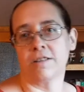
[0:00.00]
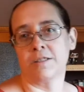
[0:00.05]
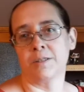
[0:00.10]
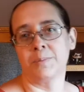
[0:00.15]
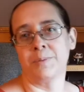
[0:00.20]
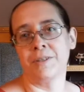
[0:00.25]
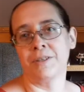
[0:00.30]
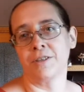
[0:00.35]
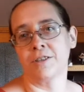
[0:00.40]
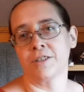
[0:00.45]

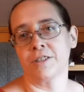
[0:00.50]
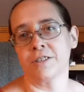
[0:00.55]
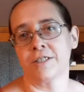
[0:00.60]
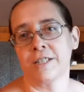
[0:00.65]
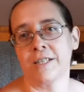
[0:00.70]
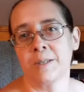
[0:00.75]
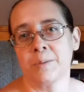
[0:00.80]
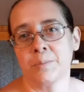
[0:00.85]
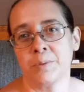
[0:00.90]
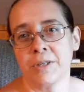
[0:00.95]
to be honest,
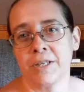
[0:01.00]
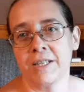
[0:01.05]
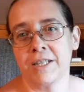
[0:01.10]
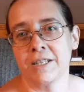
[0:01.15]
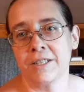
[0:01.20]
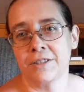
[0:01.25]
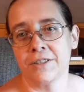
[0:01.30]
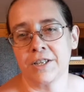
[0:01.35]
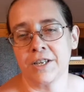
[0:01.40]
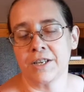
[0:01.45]
I didn't plan
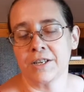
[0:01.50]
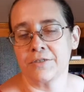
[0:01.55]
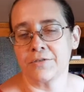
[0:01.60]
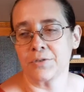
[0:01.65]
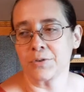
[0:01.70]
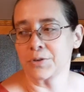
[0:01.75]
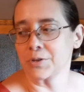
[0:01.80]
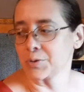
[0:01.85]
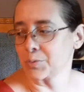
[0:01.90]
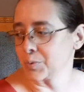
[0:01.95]
anything
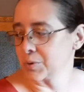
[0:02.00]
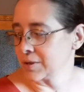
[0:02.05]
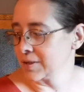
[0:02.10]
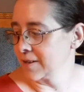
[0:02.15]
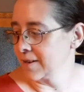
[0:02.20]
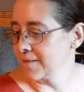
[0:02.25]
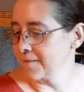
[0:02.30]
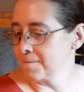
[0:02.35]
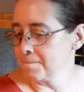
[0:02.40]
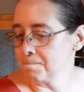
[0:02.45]
for this
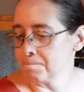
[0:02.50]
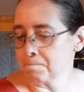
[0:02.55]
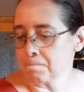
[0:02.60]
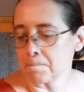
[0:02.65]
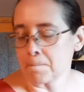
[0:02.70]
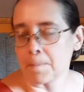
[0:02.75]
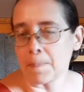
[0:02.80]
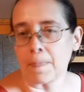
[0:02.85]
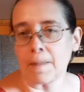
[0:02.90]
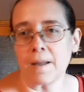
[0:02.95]
one.
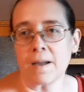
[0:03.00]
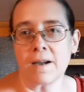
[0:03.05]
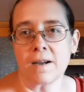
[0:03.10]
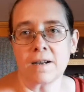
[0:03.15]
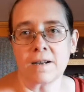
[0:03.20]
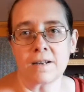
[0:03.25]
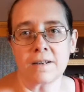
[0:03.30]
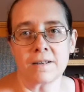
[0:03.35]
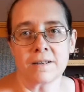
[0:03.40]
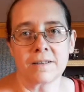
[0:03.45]

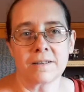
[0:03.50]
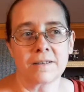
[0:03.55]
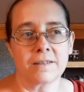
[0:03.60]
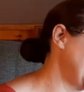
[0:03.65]
Uh,